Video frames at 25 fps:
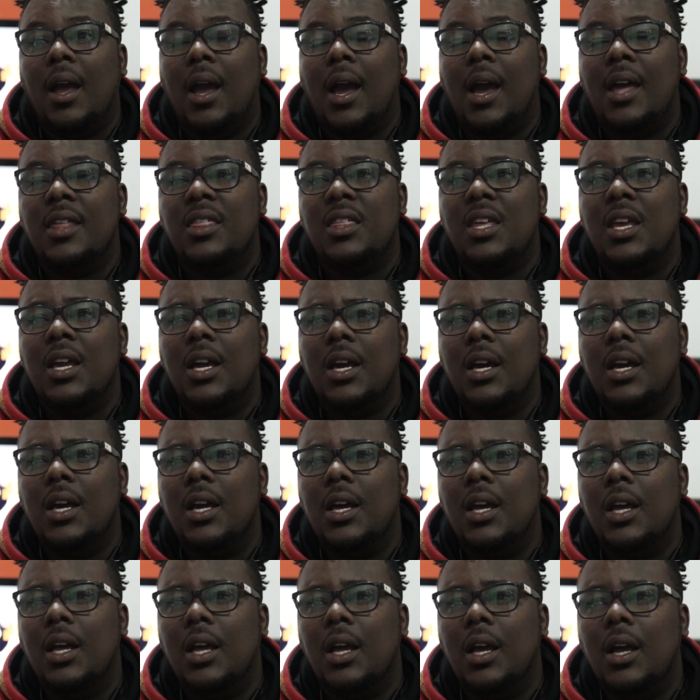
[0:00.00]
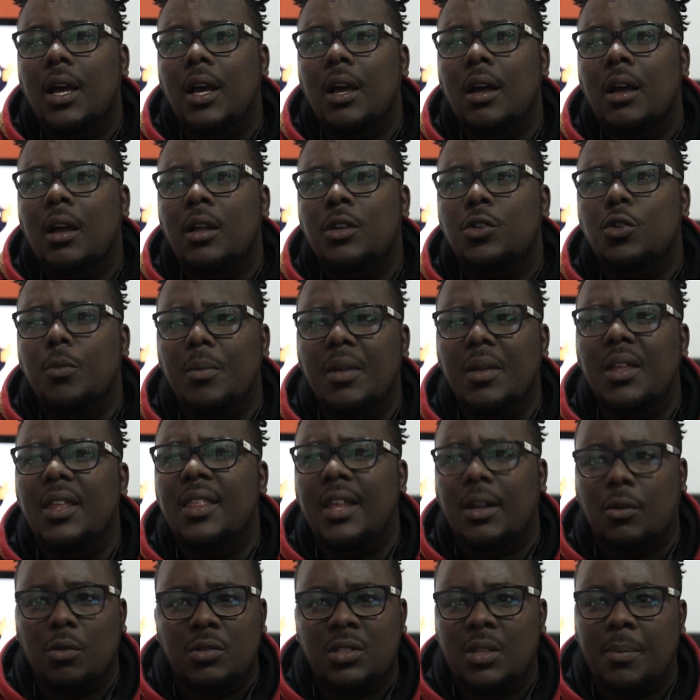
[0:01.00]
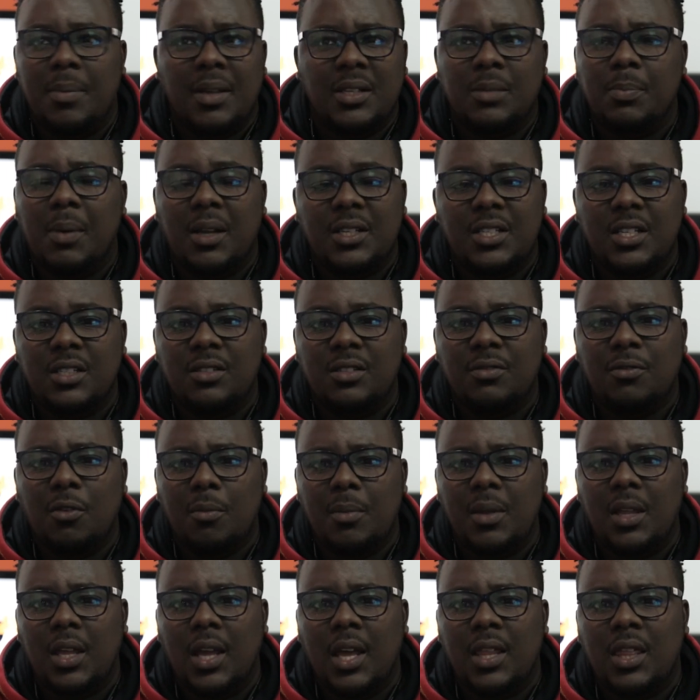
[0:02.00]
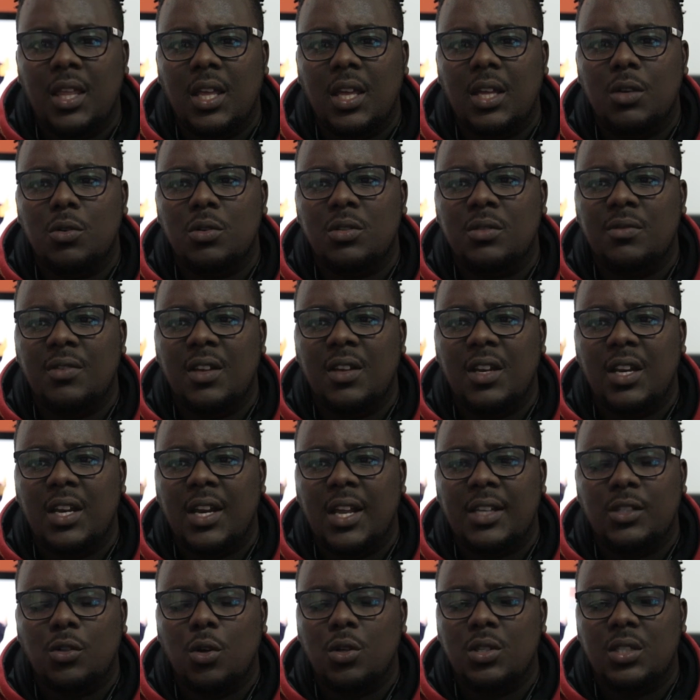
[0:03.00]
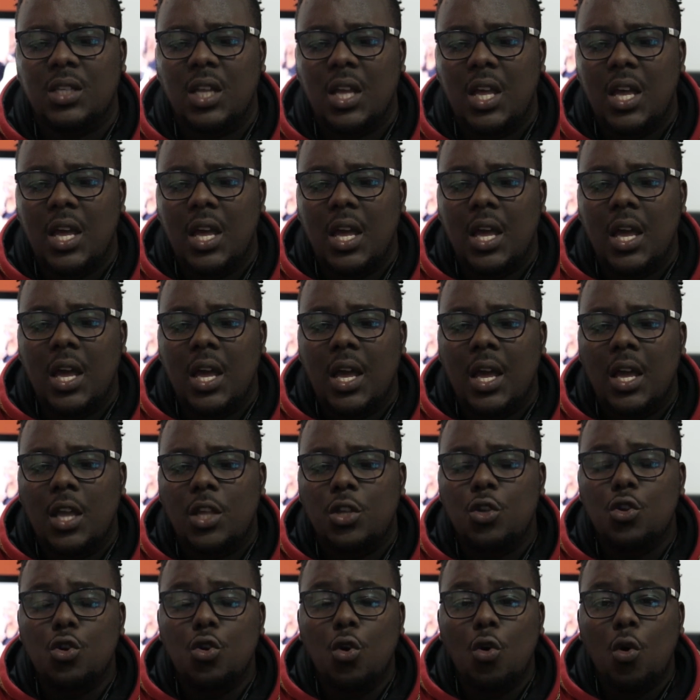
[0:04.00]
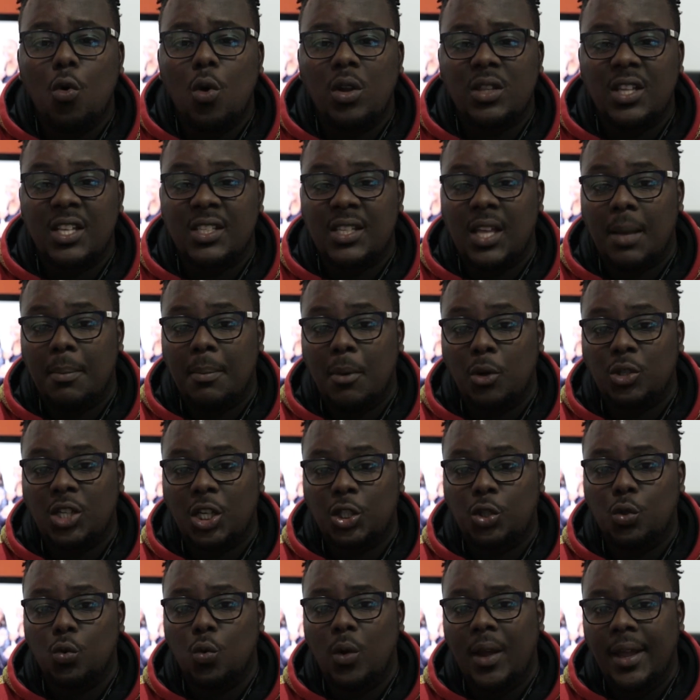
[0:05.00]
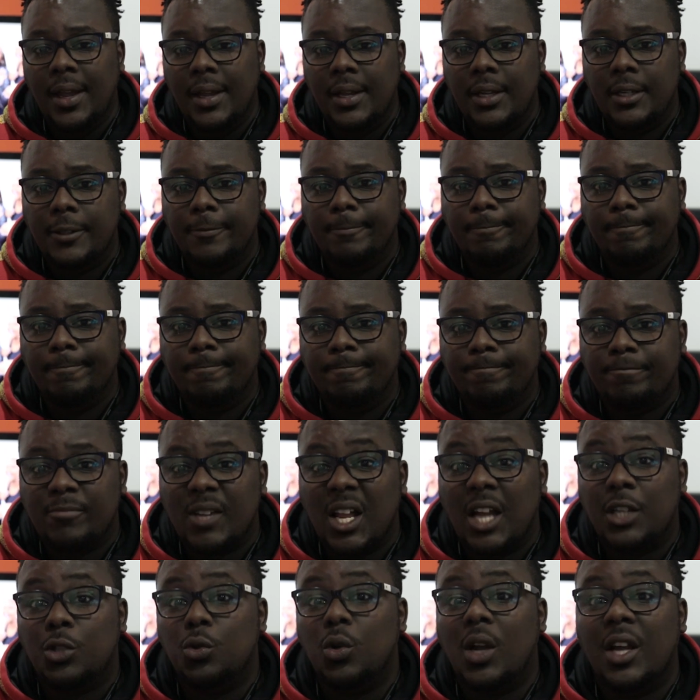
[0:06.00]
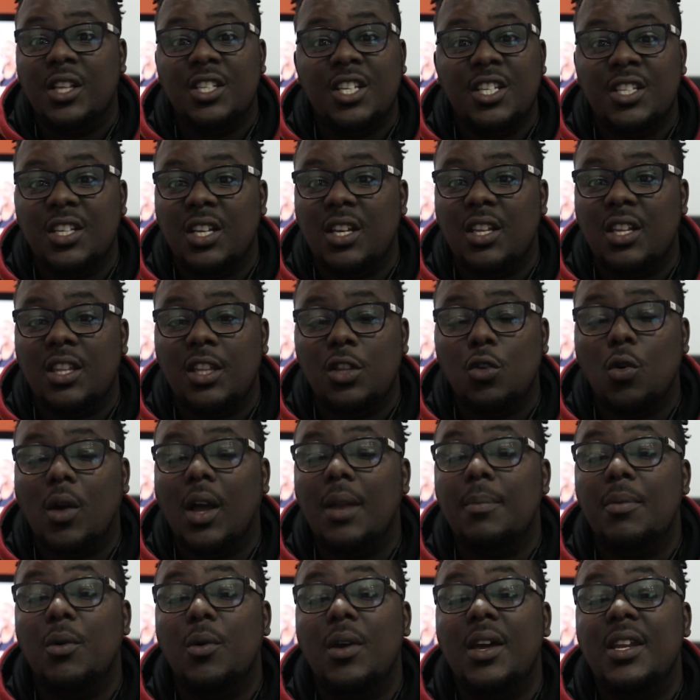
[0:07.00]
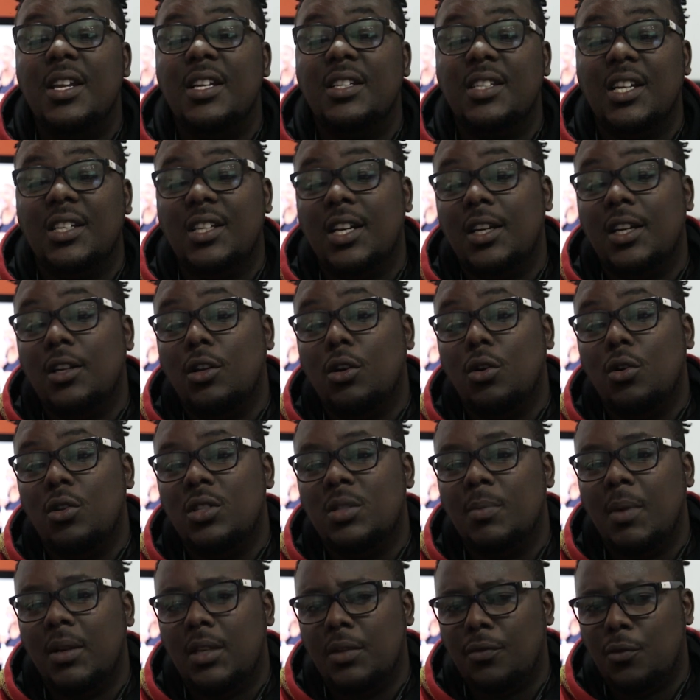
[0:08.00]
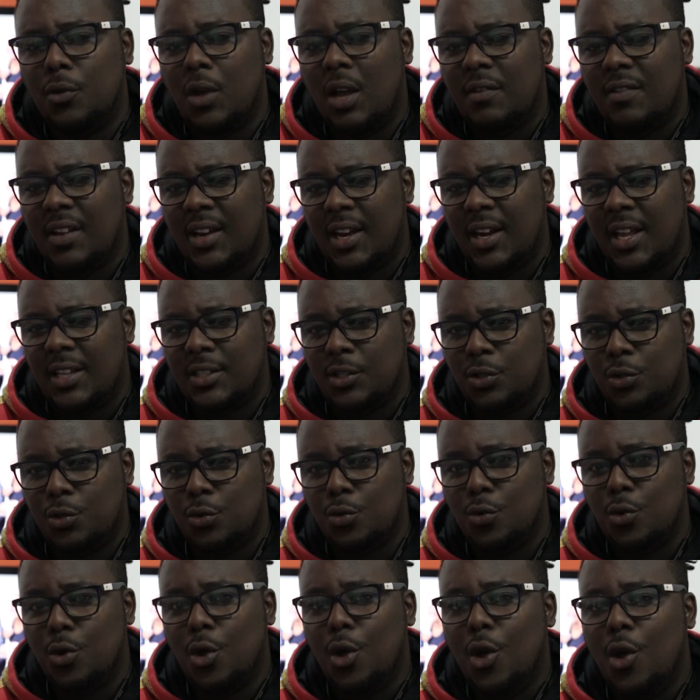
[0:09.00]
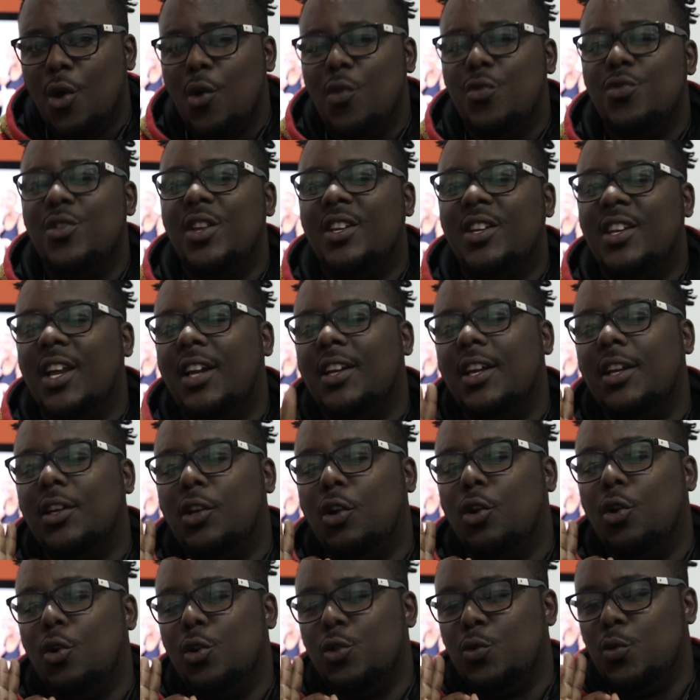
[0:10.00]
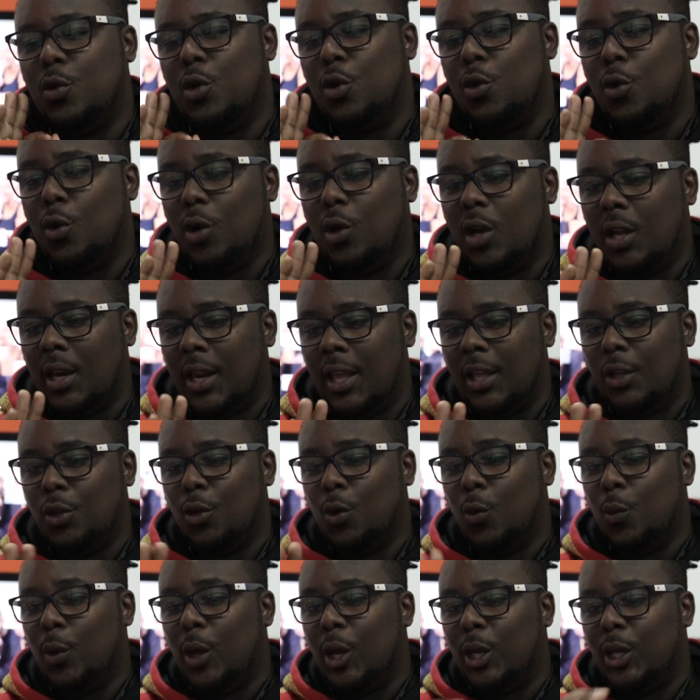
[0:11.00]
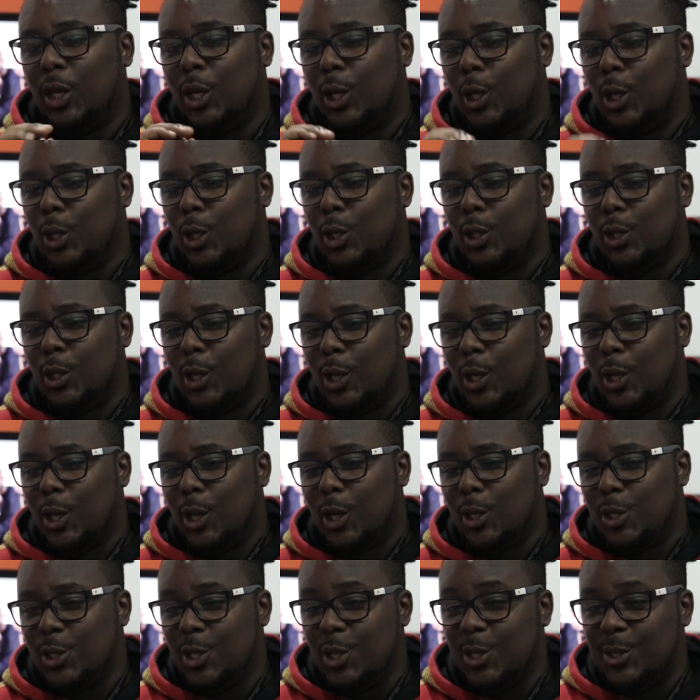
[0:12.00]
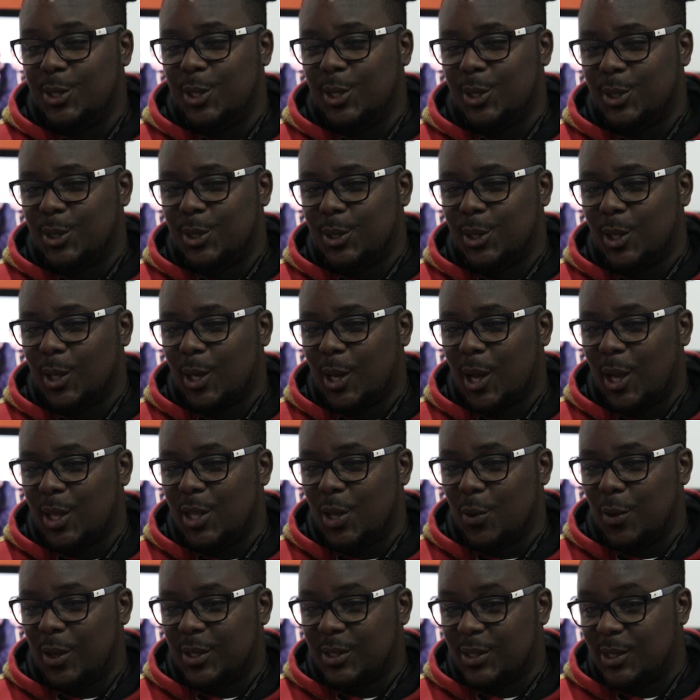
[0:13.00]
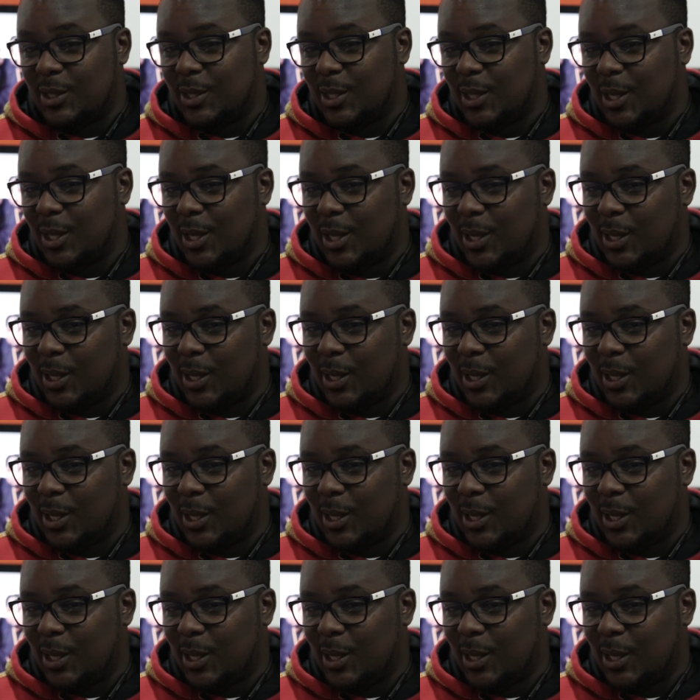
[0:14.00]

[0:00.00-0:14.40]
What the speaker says: I think, to me, that was the best purchase for me. I think it was very nice because you know what they say about a shoe, eh? A shoe can change anything. You can be wearing tattered clothes, but if you have a nice shoe, the tattered clothes will look like you're wearing the Yeezys, Kanye West's.